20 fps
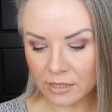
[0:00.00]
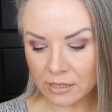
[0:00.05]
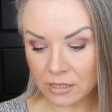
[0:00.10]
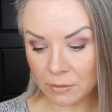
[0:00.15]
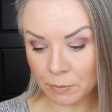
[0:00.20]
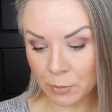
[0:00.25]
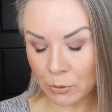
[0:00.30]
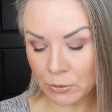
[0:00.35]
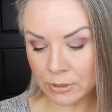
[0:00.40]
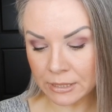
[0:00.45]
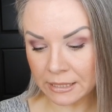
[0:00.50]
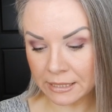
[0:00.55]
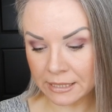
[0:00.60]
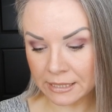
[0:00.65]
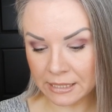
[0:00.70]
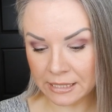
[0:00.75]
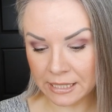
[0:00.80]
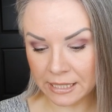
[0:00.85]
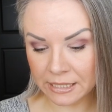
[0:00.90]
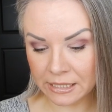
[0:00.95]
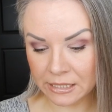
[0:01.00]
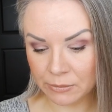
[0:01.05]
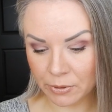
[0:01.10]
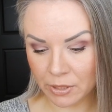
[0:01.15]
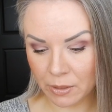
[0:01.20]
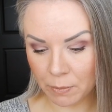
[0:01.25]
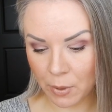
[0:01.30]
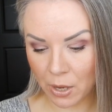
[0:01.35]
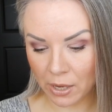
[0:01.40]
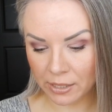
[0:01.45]
supposedly syncs with
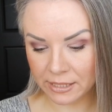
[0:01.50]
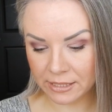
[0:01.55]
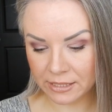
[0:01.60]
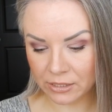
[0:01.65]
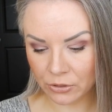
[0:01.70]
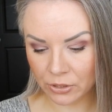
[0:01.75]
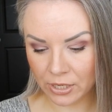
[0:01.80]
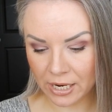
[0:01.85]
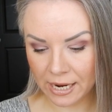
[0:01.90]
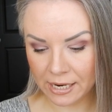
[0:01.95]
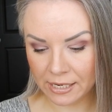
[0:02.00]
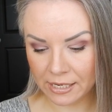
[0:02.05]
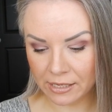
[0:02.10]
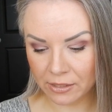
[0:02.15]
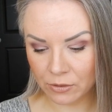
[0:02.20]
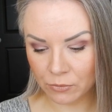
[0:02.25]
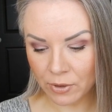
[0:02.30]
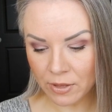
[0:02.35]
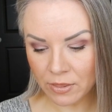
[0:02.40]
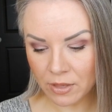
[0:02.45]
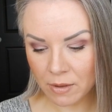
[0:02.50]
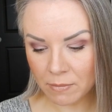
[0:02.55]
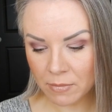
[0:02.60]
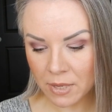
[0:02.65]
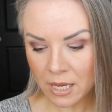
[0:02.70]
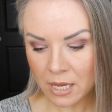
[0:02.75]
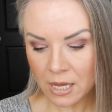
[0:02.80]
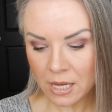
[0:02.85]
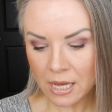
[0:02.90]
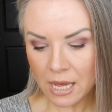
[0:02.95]
the body's circadian
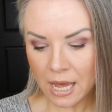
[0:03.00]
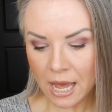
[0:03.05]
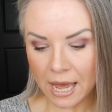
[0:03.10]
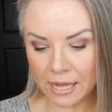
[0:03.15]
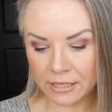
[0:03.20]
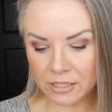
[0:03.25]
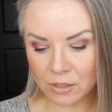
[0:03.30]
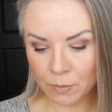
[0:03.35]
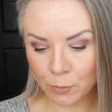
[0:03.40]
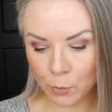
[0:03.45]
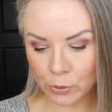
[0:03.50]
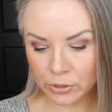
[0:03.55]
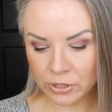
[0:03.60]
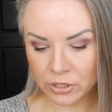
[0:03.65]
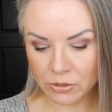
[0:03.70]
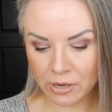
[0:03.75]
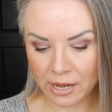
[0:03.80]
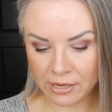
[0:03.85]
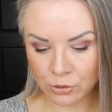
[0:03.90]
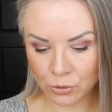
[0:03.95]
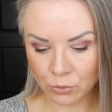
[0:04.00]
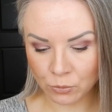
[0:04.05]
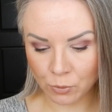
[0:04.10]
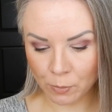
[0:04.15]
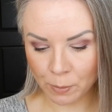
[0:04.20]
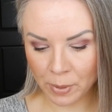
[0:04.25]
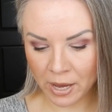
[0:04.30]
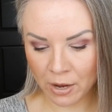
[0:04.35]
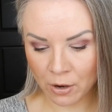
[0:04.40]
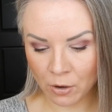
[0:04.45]
rhythm and supports natural
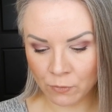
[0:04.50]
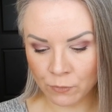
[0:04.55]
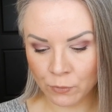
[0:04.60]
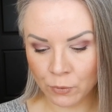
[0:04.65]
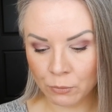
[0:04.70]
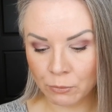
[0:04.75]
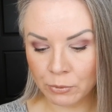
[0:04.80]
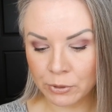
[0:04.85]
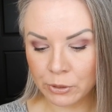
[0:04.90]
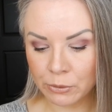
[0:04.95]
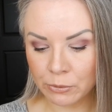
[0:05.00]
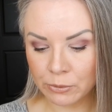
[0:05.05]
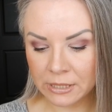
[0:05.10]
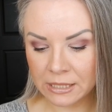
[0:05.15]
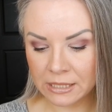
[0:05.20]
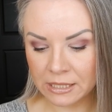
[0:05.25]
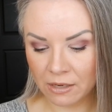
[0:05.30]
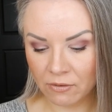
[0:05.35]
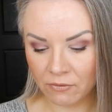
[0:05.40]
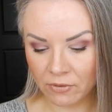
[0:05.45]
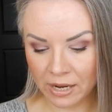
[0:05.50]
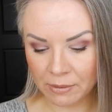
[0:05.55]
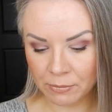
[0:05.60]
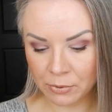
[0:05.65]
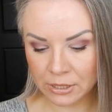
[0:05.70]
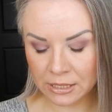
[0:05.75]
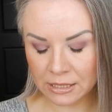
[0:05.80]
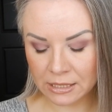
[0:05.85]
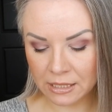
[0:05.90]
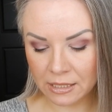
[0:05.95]
repair for renewed skin
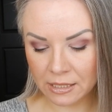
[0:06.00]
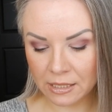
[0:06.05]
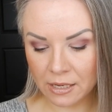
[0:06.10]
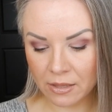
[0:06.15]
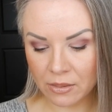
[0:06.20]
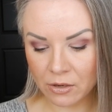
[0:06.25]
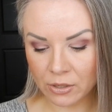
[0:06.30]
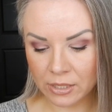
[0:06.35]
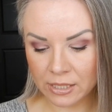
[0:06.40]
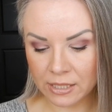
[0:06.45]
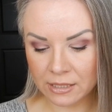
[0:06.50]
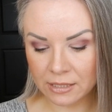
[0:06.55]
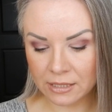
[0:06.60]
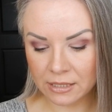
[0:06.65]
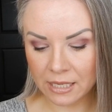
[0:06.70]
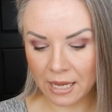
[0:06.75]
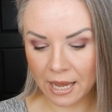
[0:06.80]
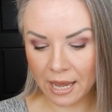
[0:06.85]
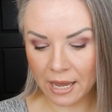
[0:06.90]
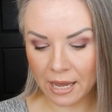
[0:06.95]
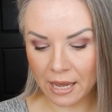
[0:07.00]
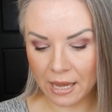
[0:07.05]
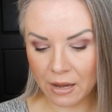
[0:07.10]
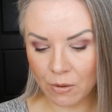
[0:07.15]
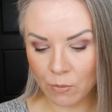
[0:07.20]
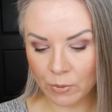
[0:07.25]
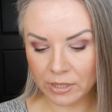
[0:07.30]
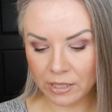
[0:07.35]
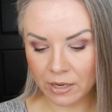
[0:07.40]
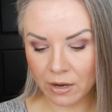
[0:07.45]
vibrancy. There is a
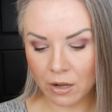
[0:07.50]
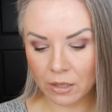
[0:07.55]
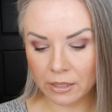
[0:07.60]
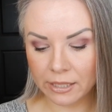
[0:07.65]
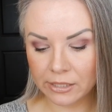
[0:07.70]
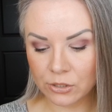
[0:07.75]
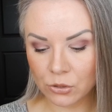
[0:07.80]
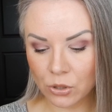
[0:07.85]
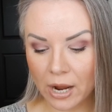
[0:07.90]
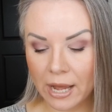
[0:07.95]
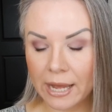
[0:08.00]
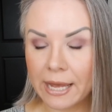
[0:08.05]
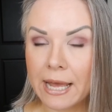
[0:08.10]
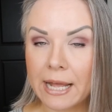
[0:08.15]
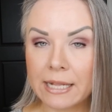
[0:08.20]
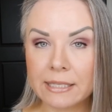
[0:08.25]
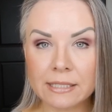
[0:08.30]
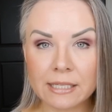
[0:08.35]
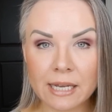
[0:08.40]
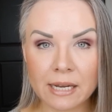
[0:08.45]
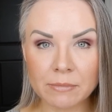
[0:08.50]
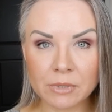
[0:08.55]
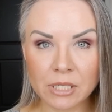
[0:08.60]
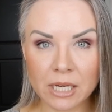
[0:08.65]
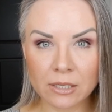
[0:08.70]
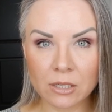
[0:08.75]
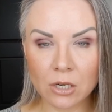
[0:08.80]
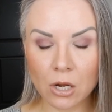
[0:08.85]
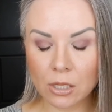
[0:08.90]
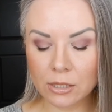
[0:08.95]
what they call a tri-enzyme
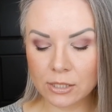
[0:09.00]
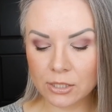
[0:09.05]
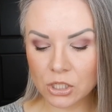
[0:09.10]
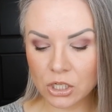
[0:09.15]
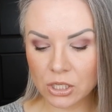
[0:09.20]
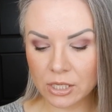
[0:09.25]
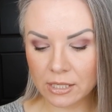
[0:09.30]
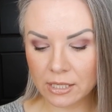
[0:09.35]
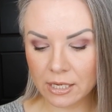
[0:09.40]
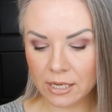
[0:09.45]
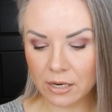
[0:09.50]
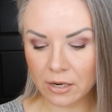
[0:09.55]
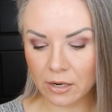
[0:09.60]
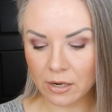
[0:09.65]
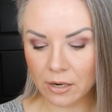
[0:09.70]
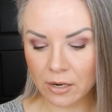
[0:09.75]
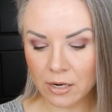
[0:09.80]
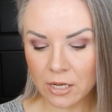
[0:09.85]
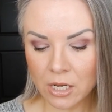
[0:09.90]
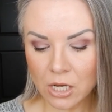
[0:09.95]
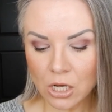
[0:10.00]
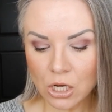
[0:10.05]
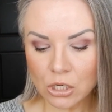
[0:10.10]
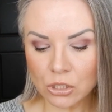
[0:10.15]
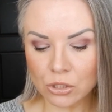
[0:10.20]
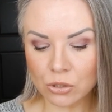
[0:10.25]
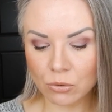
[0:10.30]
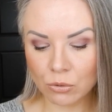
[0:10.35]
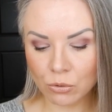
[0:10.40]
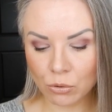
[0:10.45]
technology in here.
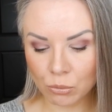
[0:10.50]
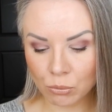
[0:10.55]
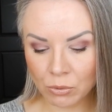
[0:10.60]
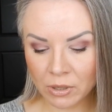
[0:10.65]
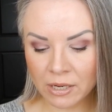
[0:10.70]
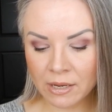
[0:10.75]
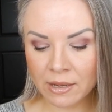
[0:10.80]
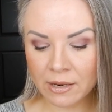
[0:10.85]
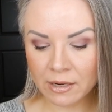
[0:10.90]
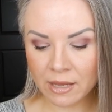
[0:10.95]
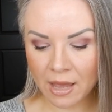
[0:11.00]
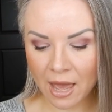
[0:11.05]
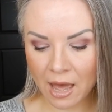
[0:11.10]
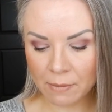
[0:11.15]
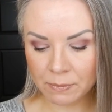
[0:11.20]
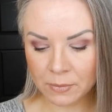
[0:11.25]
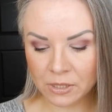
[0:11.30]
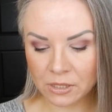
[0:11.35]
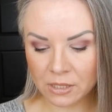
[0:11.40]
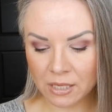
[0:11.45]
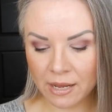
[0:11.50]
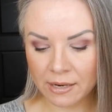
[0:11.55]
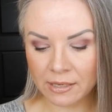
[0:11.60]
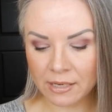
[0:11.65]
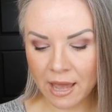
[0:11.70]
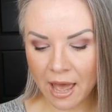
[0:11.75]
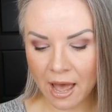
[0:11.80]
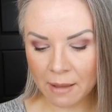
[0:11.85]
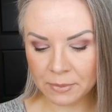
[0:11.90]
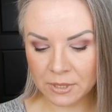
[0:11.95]
So three encaps
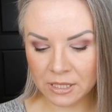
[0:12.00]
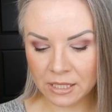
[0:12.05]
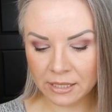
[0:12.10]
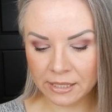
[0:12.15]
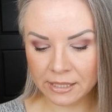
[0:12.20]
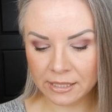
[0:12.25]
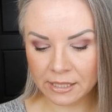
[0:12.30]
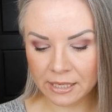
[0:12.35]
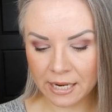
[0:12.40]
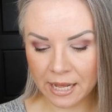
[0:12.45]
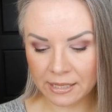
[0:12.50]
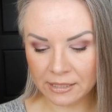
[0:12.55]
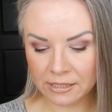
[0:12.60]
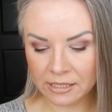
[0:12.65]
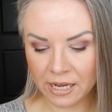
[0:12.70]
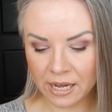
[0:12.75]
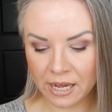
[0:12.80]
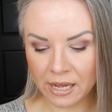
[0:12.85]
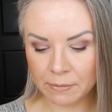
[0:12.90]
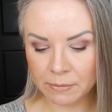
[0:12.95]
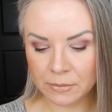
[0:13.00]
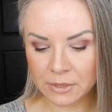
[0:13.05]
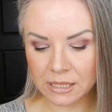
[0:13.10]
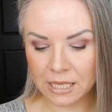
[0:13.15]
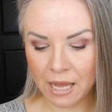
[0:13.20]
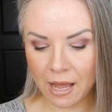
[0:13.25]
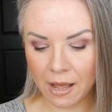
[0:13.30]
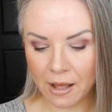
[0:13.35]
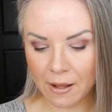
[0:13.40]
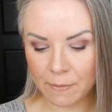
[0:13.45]
encapsulated enzymes
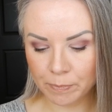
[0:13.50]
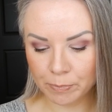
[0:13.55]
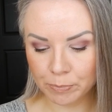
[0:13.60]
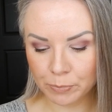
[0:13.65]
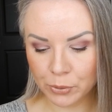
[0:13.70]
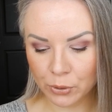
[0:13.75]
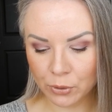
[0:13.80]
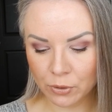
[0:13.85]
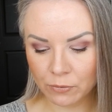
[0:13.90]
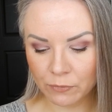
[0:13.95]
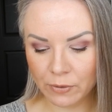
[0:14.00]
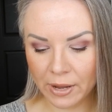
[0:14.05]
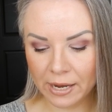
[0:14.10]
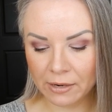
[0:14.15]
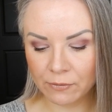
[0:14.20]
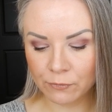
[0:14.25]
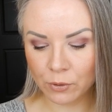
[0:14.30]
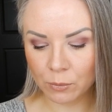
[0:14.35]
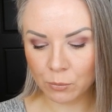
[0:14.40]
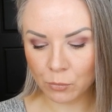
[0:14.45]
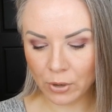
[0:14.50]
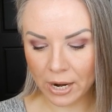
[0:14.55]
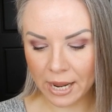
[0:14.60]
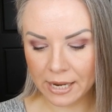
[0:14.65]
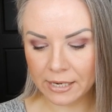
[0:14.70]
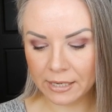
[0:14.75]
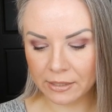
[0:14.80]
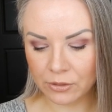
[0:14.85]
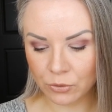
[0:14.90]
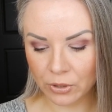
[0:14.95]
um, purified from
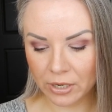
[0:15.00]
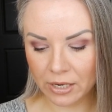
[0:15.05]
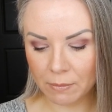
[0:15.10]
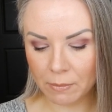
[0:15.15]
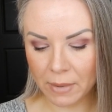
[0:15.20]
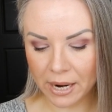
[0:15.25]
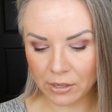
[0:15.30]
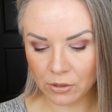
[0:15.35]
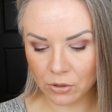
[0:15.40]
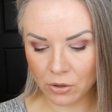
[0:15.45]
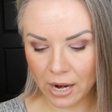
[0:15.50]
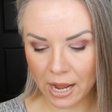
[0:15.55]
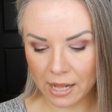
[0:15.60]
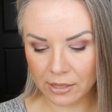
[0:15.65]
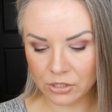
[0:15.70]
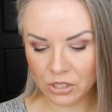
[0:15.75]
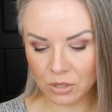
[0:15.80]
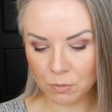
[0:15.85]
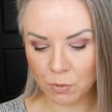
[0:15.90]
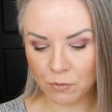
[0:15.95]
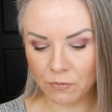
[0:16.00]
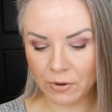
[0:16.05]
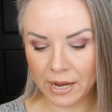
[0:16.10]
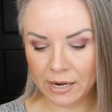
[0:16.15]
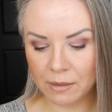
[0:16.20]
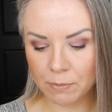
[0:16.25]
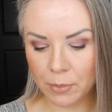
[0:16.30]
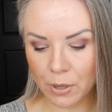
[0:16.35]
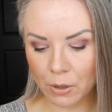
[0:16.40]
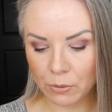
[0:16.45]
red and green microalgae
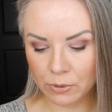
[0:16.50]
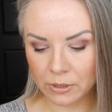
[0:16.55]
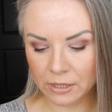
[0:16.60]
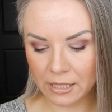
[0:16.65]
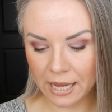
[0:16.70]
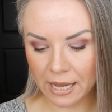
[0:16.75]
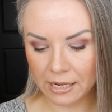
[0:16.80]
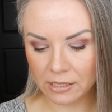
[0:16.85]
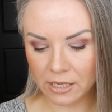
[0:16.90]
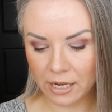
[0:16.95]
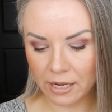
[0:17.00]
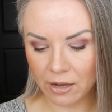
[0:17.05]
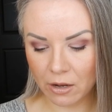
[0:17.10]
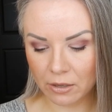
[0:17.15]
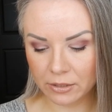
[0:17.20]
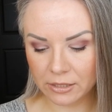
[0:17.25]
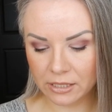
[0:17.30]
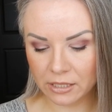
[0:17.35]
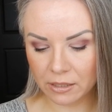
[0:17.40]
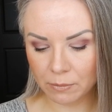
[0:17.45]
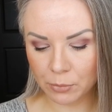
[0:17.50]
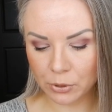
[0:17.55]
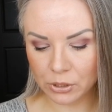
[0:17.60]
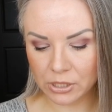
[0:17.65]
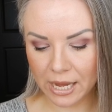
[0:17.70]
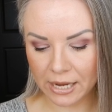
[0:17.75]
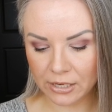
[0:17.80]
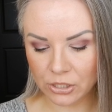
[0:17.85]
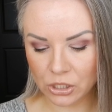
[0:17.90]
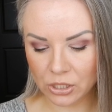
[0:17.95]
provide potent antioxidant
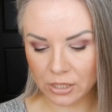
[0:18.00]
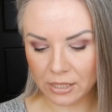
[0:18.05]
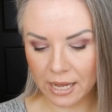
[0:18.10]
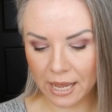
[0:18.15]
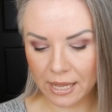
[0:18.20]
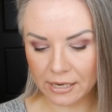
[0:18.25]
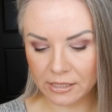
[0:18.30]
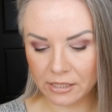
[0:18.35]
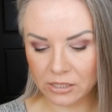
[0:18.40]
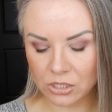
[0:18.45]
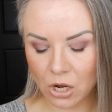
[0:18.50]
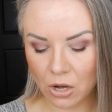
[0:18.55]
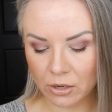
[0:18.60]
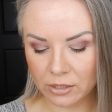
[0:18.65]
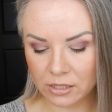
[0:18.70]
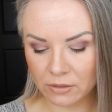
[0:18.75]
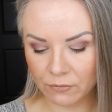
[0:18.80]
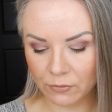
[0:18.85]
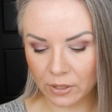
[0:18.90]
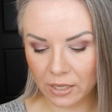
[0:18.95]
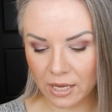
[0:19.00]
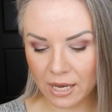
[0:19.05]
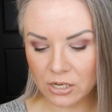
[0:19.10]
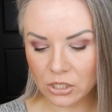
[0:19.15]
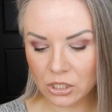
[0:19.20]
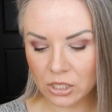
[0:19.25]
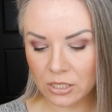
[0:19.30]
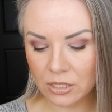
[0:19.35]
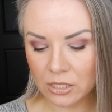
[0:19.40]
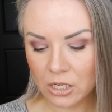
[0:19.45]
protection and
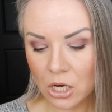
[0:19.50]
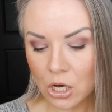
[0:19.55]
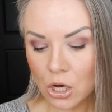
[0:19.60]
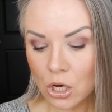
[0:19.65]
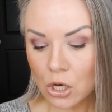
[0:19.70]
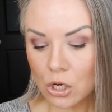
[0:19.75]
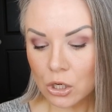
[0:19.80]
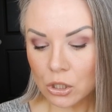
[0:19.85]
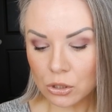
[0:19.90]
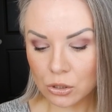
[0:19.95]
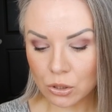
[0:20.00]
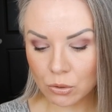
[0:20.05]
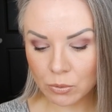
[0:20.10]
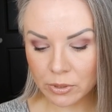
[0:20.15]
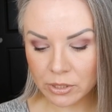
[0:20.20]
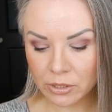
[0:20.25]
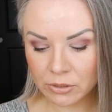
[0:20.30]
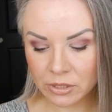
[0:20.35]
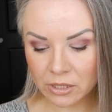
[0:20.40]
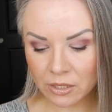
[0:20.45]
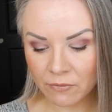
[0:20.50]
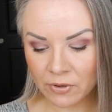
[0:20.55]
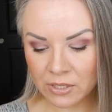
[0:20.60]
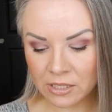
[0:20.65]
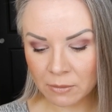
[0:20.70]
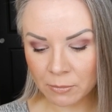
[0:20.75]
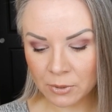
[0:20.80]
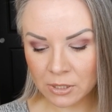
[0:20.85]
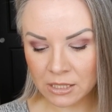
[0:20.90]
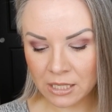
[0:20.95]
detoxification to reduce the
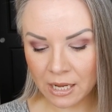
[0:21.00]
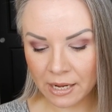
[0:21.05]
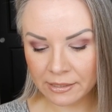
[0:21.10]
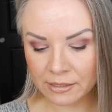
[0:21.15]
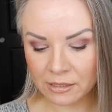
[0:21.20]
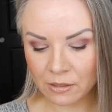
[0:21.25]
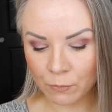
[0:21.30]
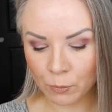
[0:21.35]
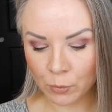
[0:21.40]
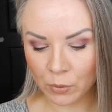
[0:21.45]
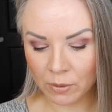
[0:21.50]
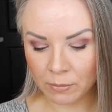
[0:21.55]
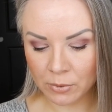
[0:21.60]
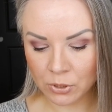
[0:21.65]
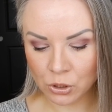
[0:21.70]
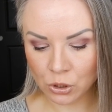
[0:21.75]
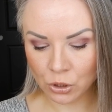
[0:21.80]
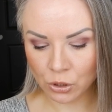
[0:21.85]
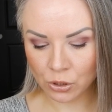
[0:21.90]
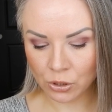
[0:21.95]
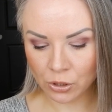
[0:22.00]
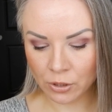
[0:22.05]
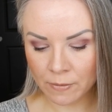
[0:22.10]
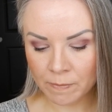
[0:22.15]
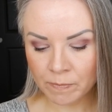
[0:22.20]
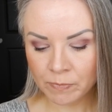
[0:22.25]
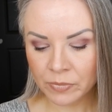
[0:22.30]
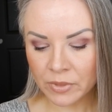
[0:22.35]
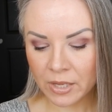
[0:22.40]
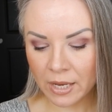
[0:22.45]
visible signs of premature
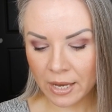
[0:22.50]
